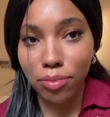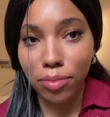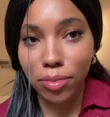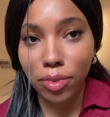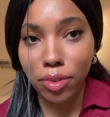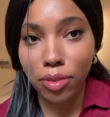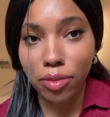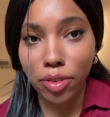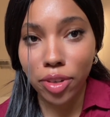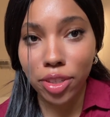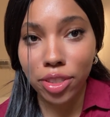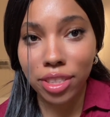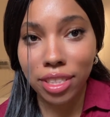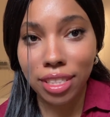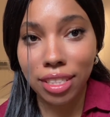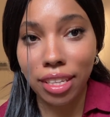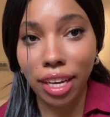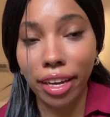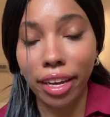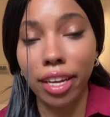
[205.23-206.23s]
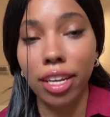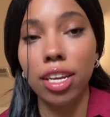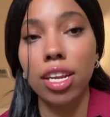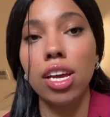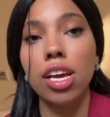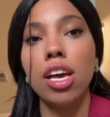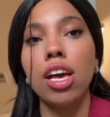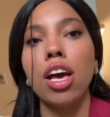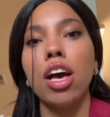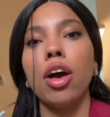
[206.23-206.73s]
first to second,
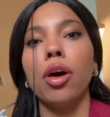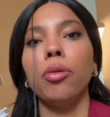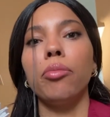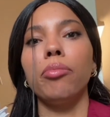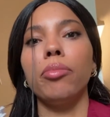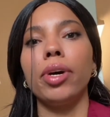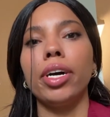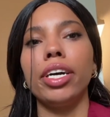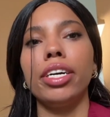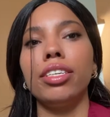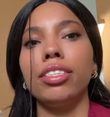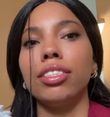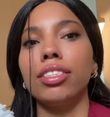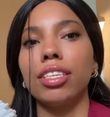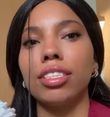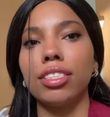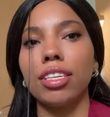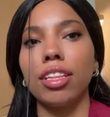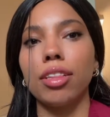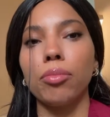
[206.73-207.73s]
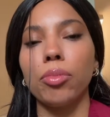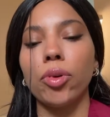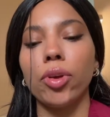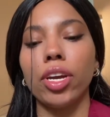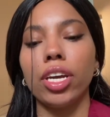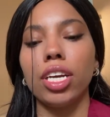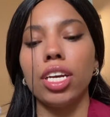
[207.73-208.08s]
but that's not the point.